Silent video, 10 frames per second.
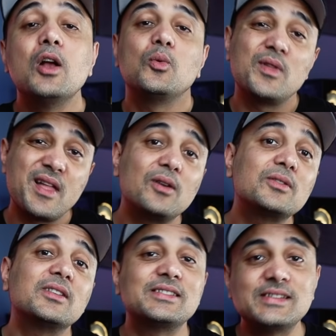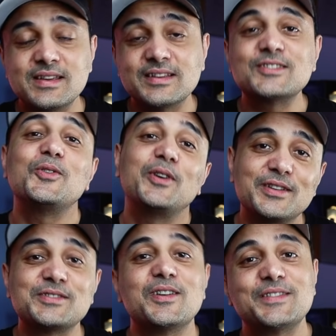without a CS or a
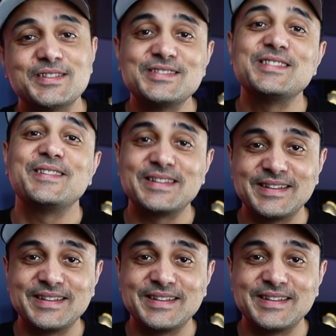software engineering